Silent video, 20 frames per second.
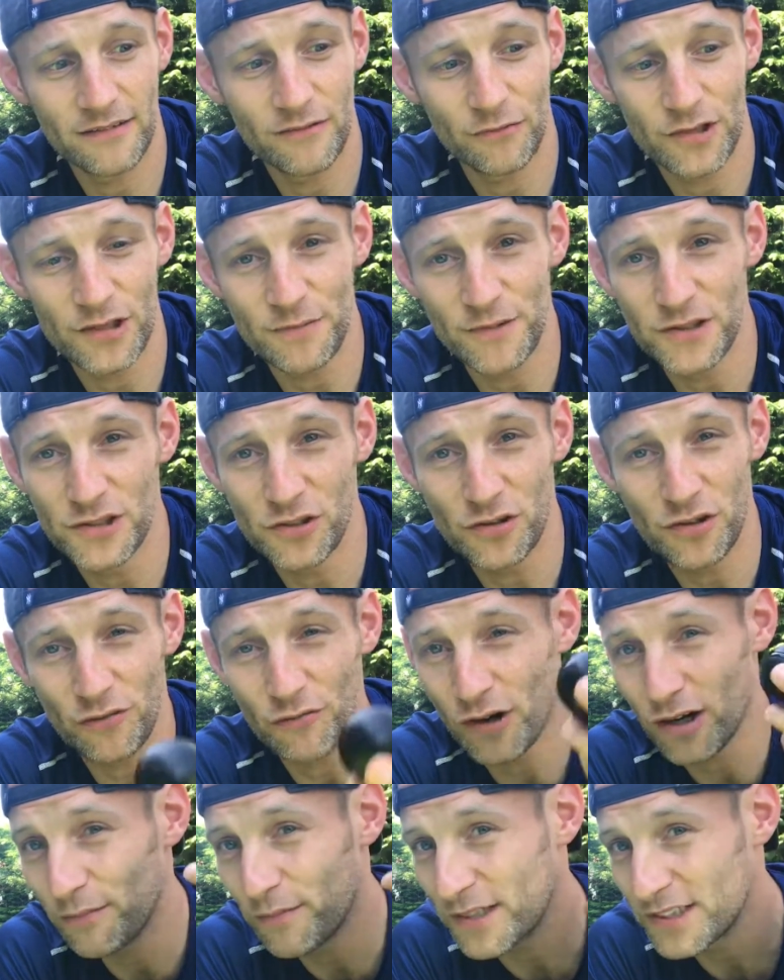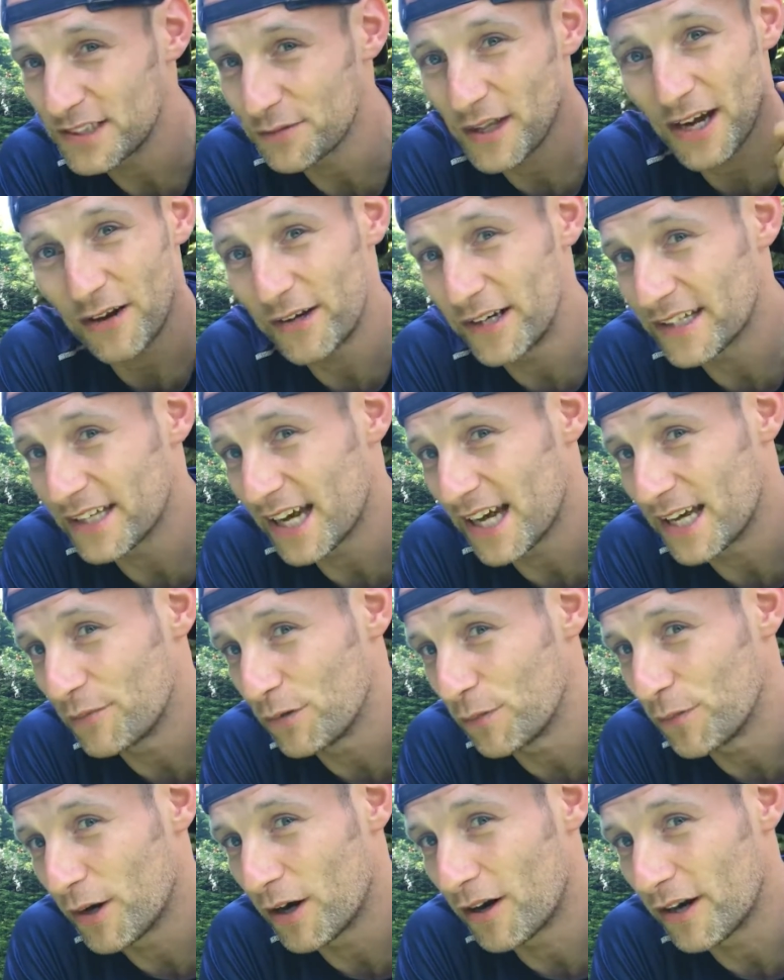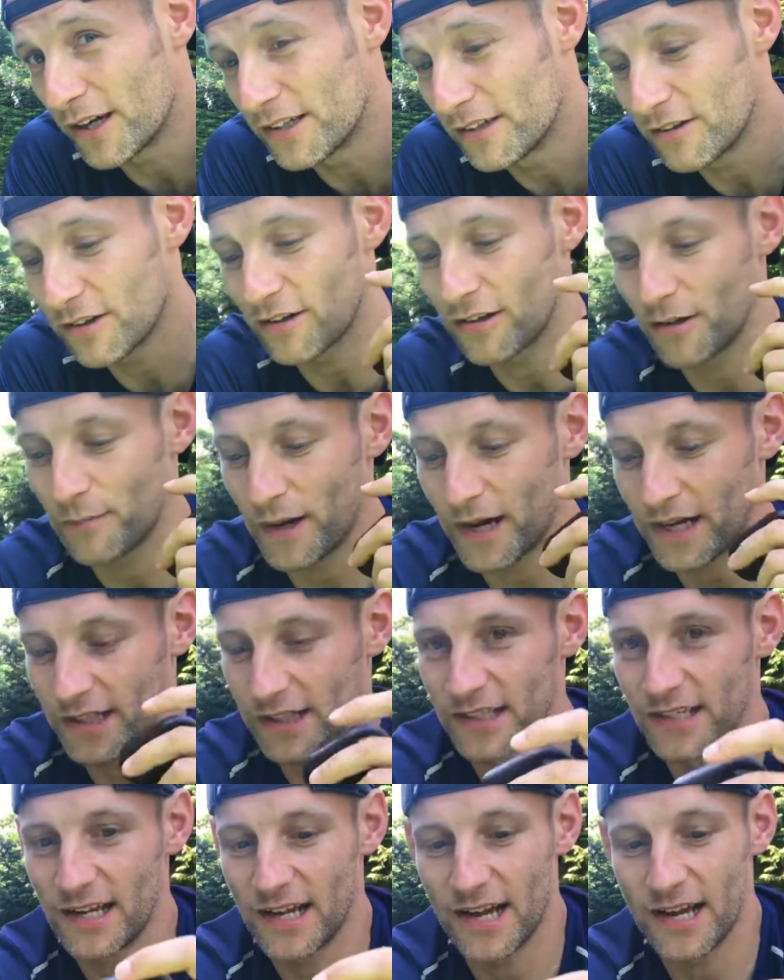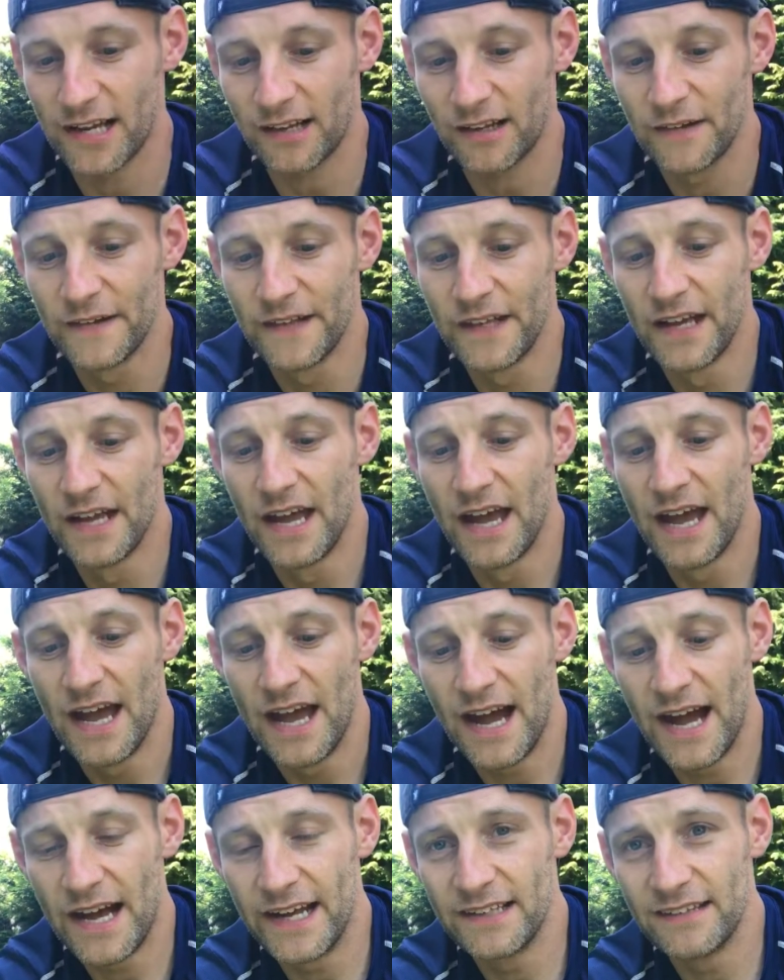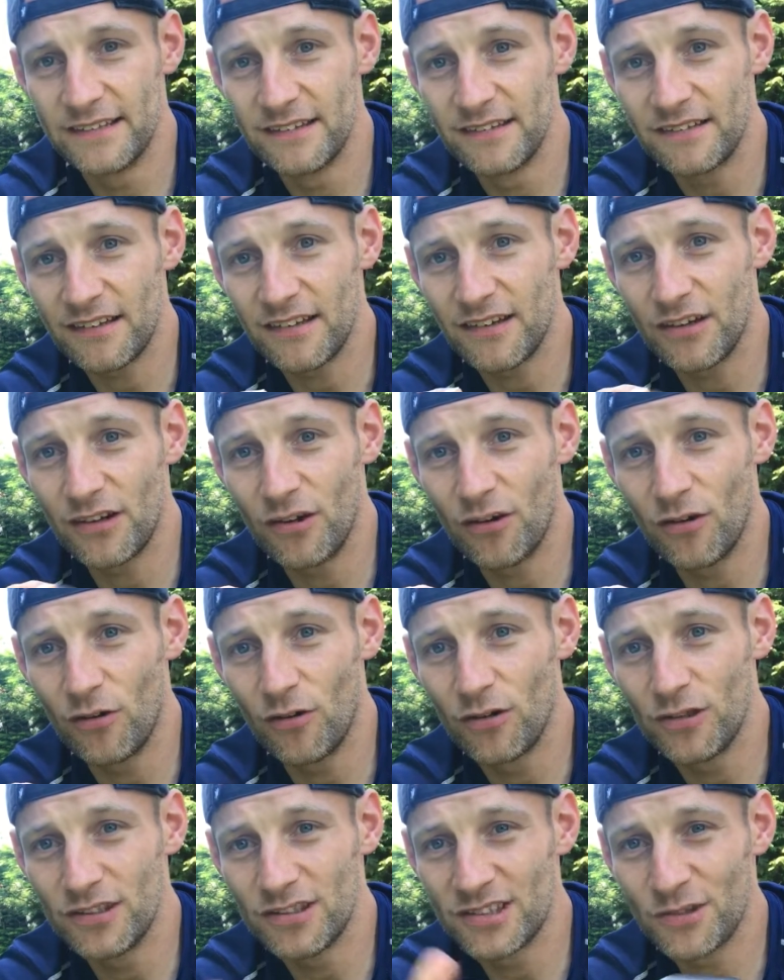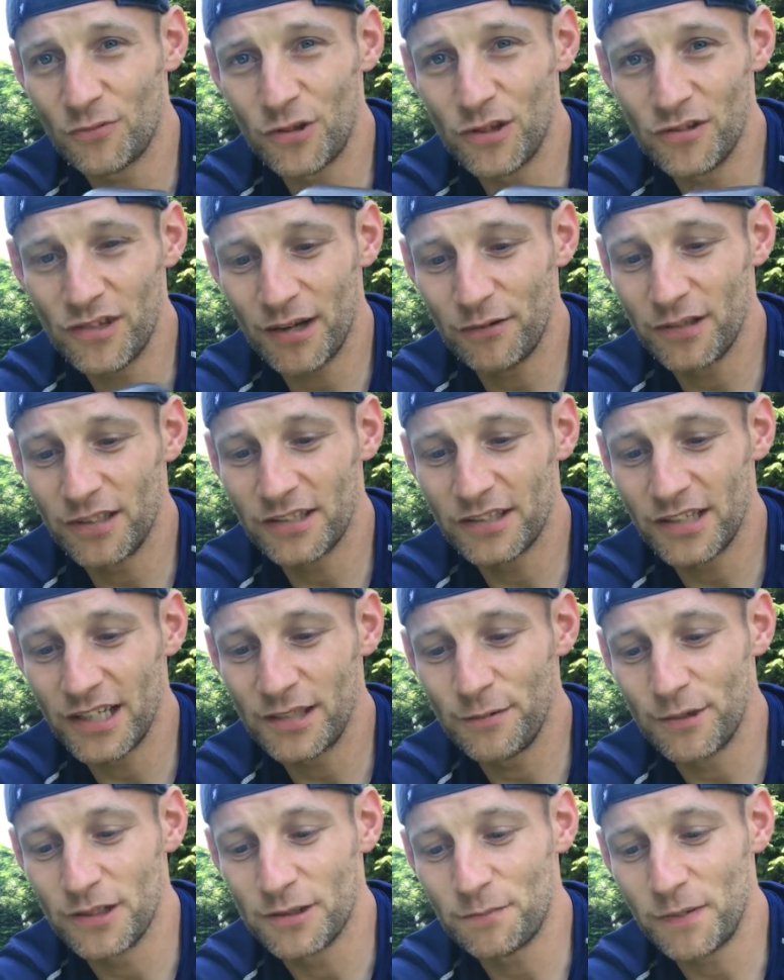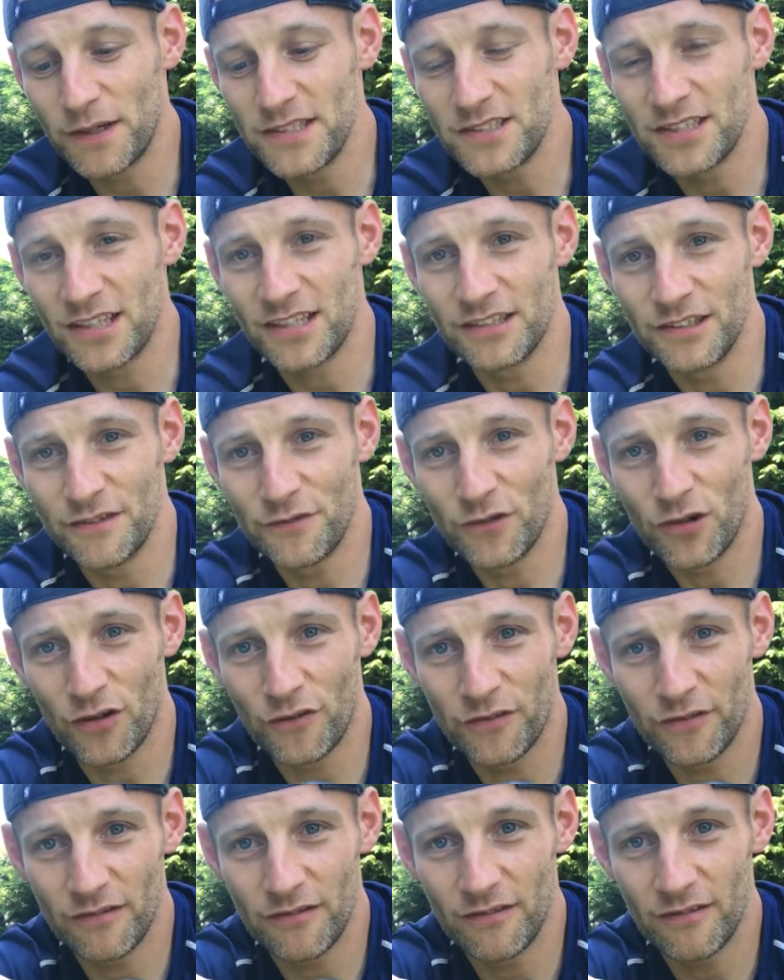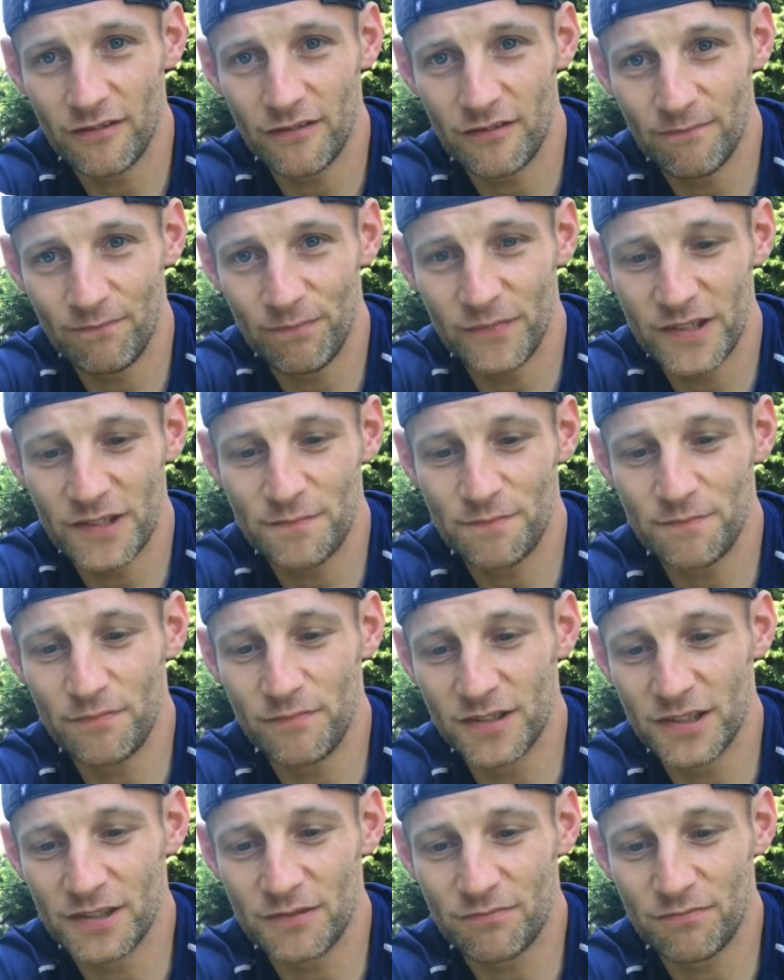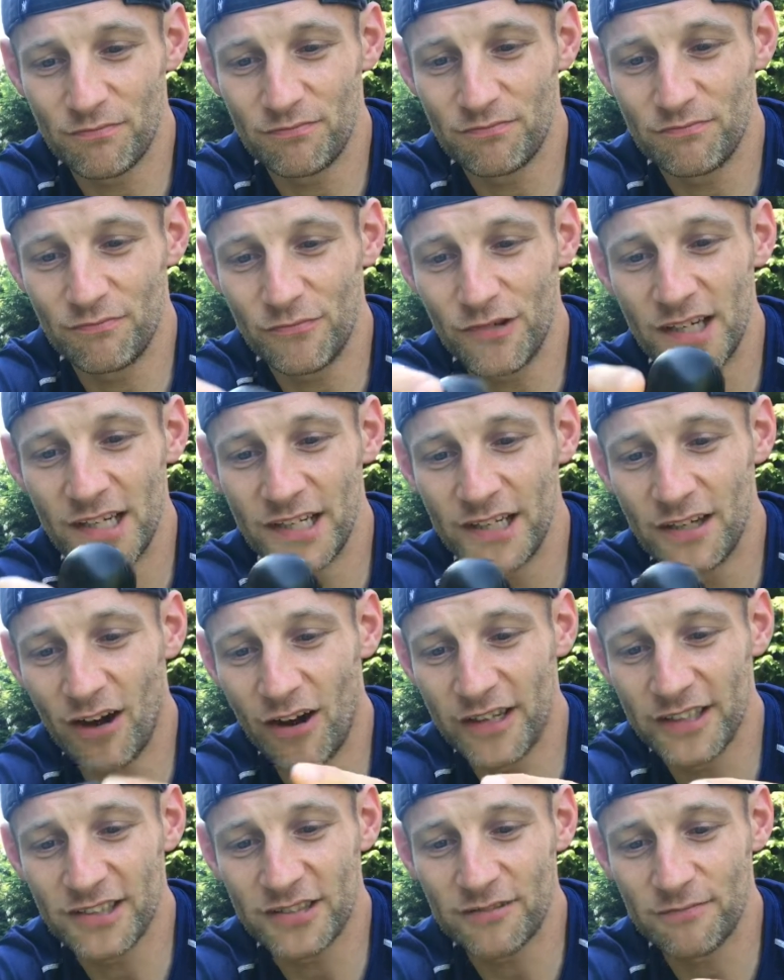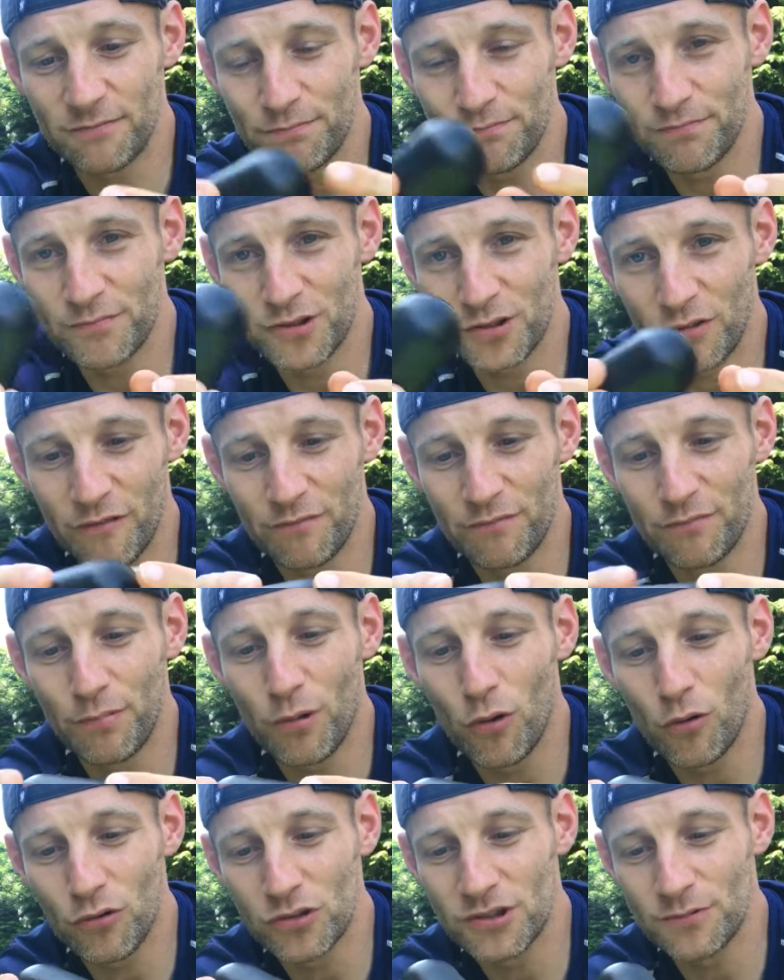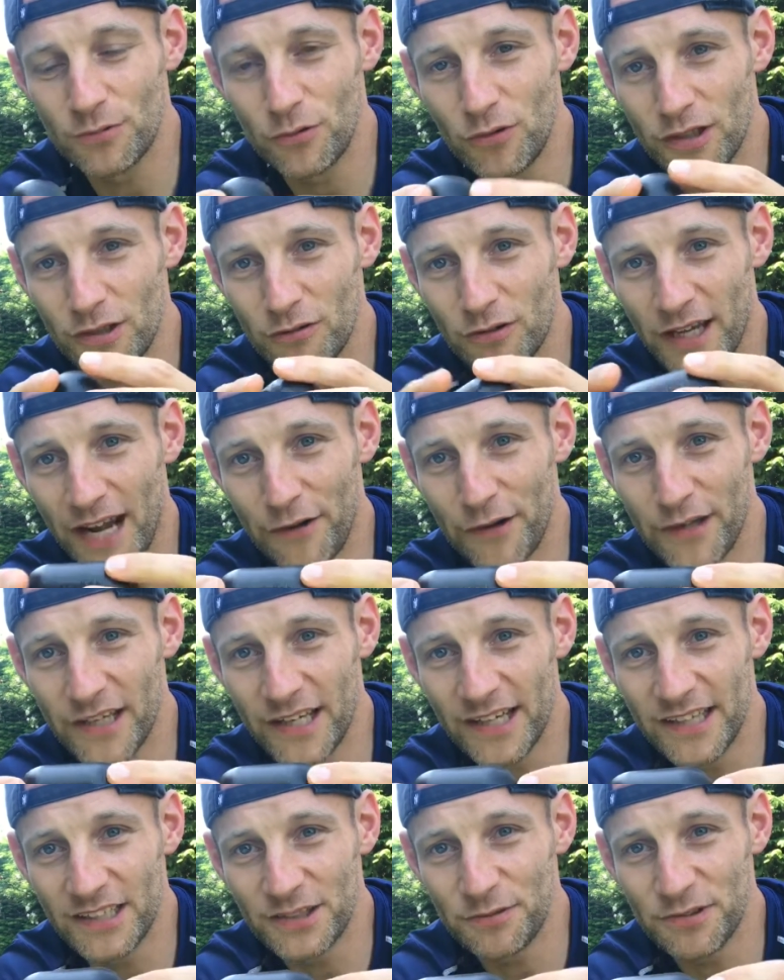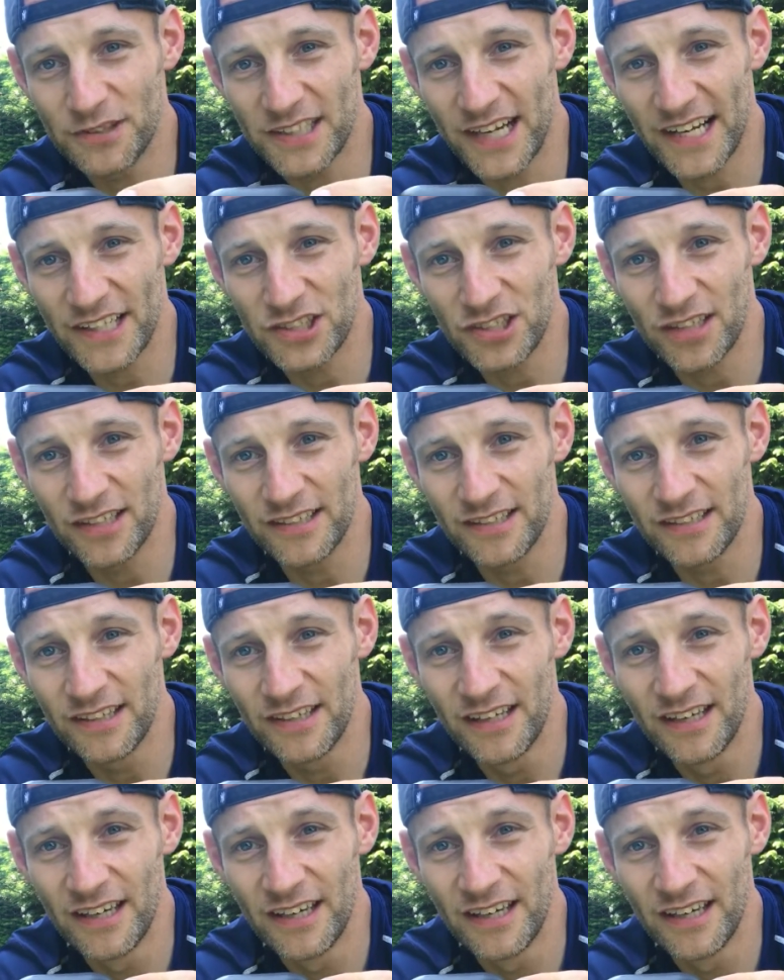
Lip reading: which means you can run basically without any cable behind the back of the neck. And so what do you get with the Jaybirds? Basically, you've got this really nice sort of portable little carry case, which actually,